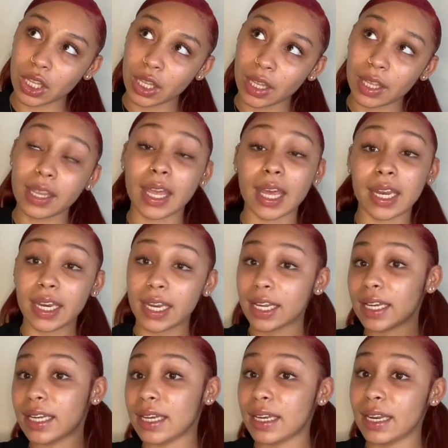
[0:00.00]

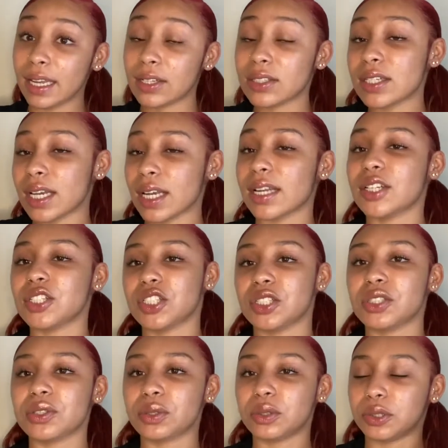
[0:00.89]
nail technician
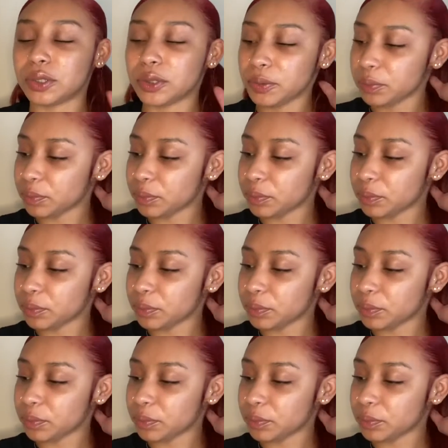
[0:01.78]
school.